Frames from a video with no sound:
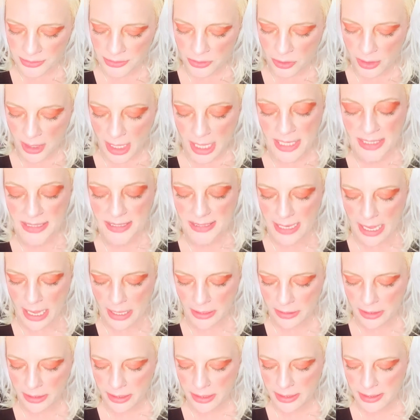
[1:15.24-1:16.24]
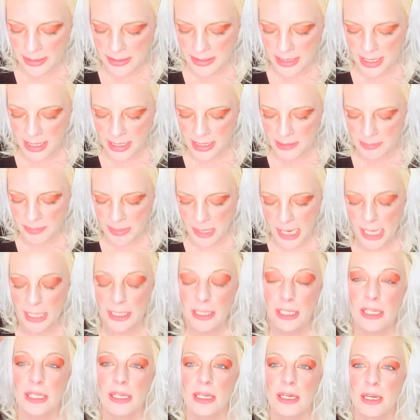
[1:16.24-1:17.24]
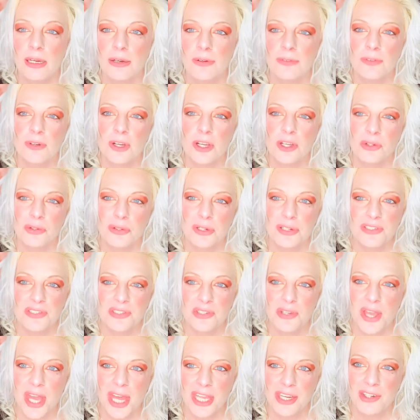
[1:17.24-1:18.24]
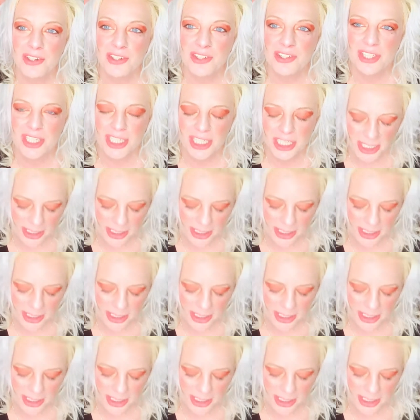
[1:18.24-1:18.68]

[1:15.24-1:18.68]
and solids, and a pocket of crystal energy.